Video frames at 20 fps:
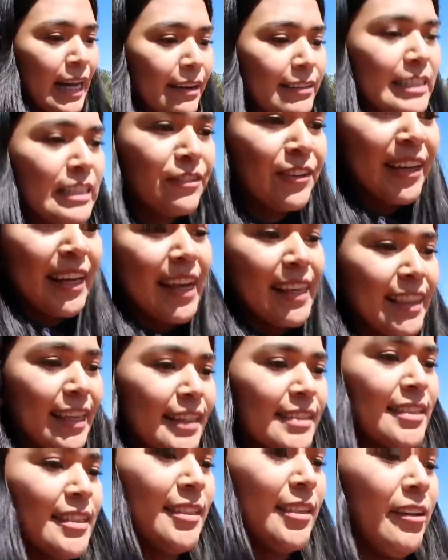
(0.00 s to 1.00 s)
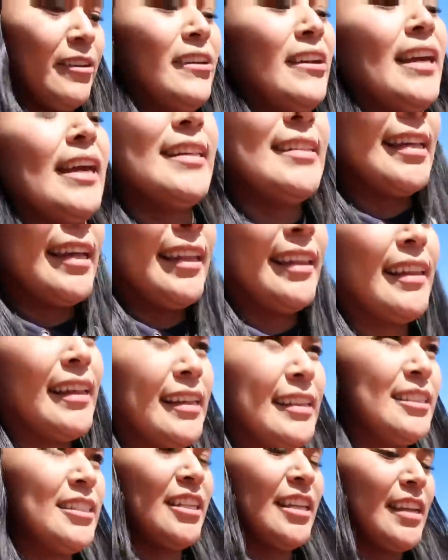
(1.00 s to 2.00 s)
I always forget that Sedona is like
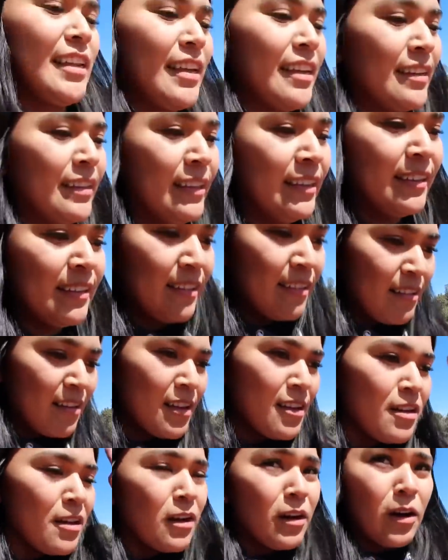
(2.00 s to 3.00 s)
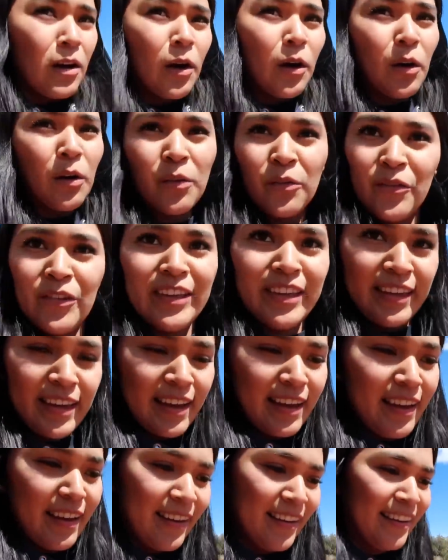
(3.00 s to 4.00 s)
legit. A different oh, vortex.
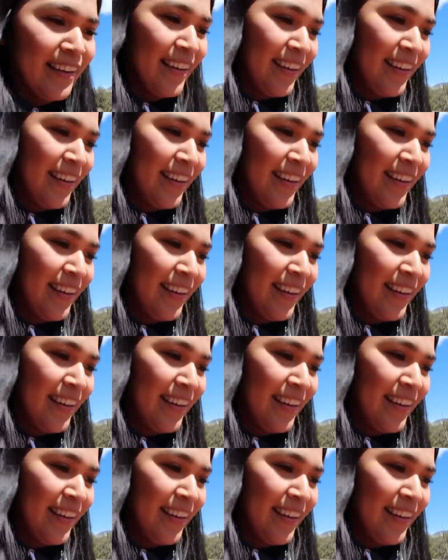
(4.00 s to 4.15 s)
Yeah.